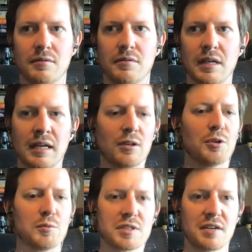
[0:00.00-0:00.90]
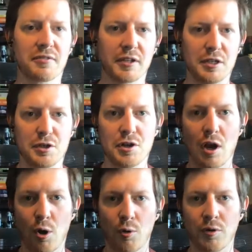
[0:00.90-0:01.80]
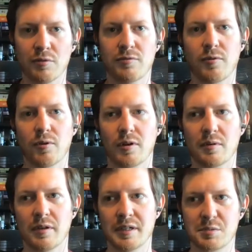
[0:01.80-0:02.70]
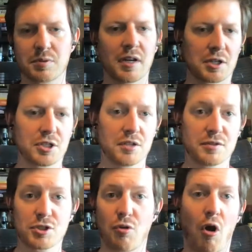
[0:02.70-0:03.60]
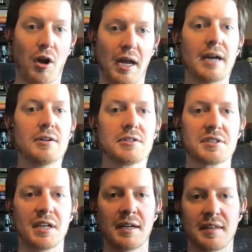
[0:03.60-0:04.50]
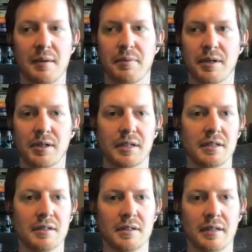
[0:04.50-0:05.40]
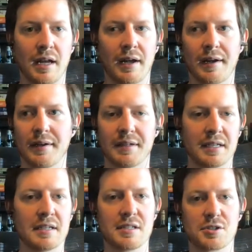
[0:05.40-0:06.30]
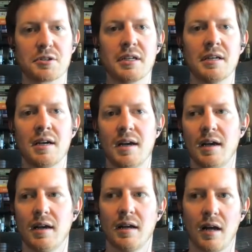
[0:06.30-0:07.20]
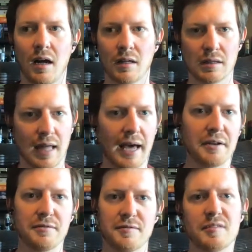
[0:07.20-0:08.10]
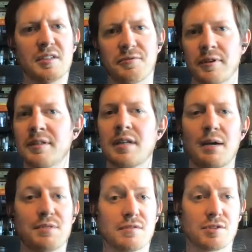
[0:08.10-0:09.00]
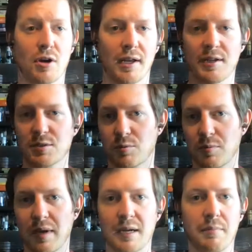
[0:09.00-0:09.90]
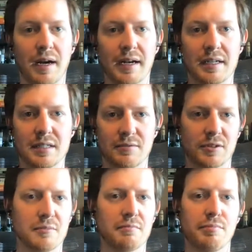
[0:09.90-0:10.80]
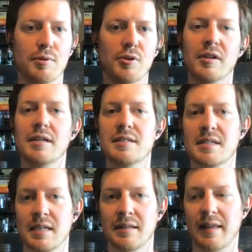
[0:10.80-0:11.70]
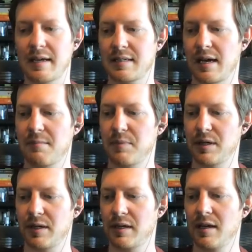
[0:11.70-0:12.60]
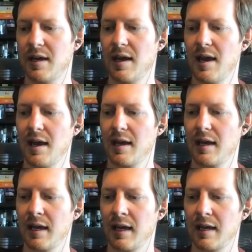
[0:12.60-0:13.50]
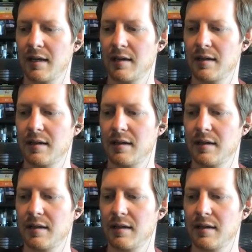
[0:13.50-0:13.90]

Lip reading: England was definitely known for its production of strong ales at that period in history. A lot of different types of strong ales were made by different breweries in that time period. And,